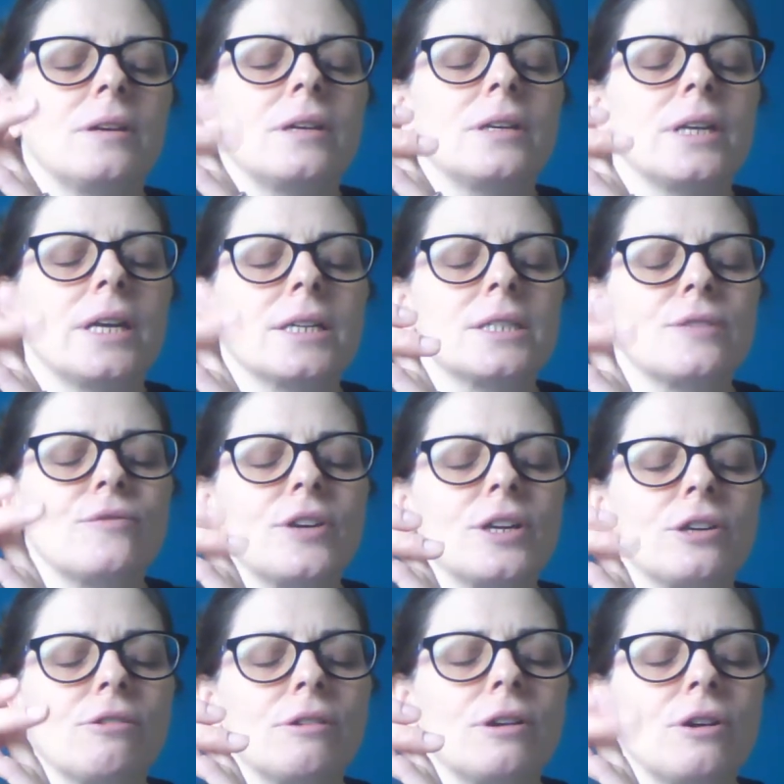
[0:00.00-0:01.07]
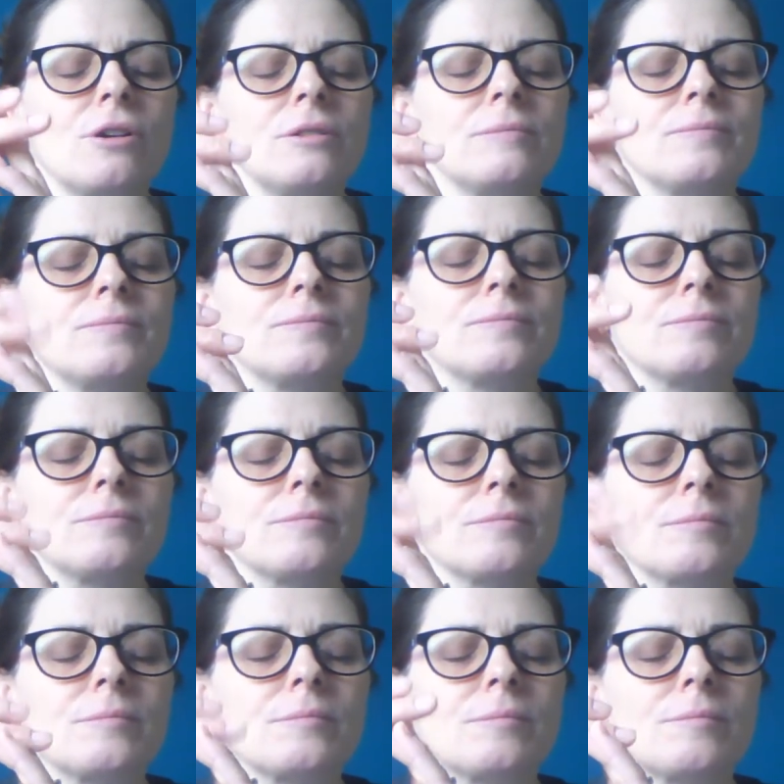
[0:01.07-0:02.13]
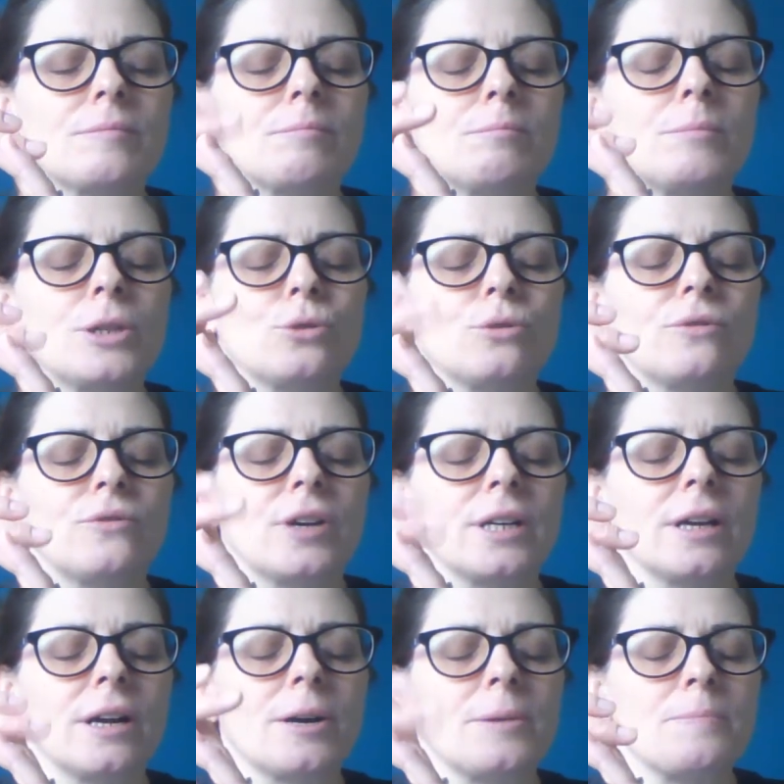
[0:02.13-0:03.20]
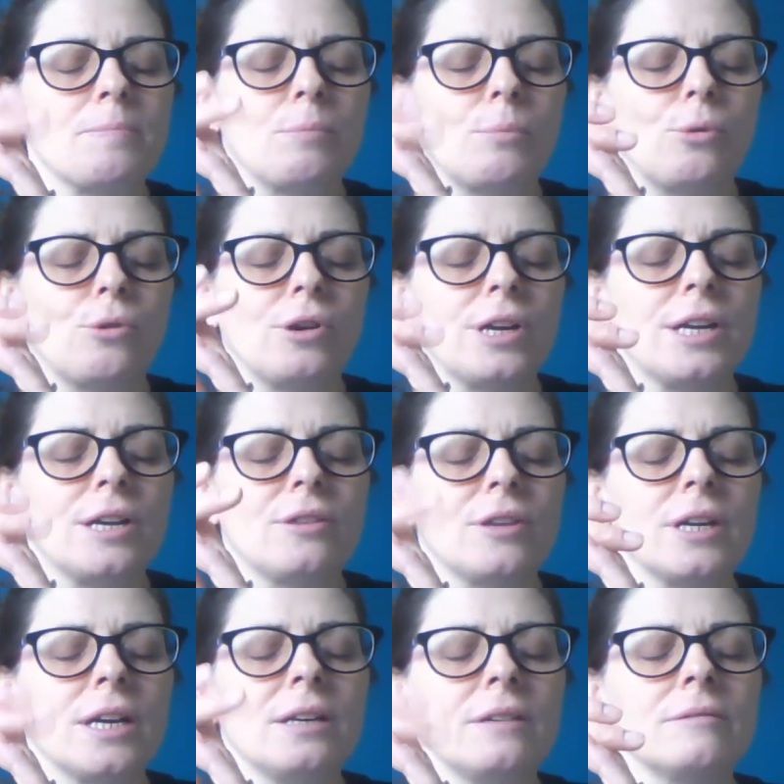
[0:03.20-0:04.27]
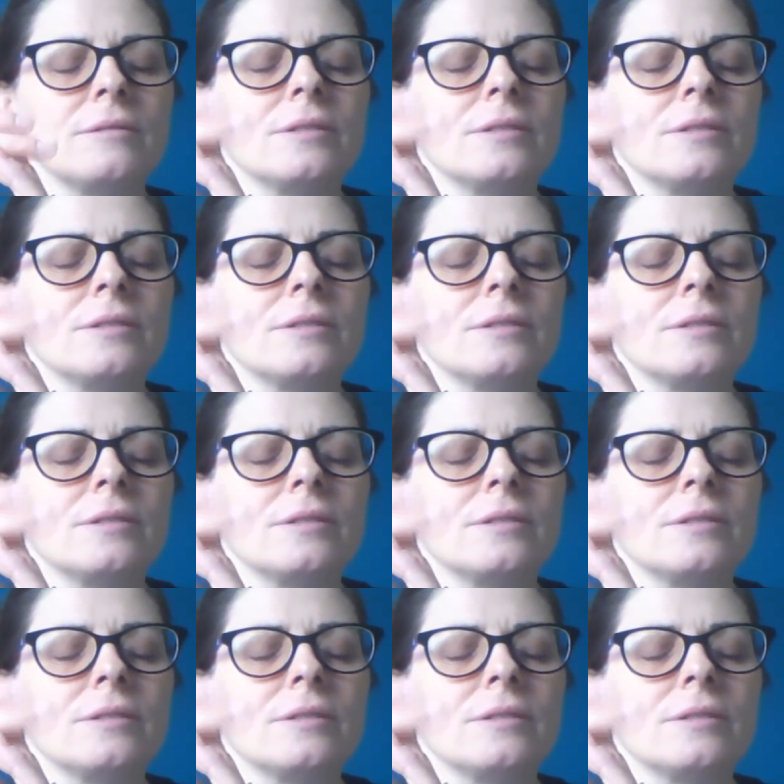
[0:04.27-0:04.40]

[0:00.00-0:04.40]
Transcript: Next finger along. Middle finger. Breathing in.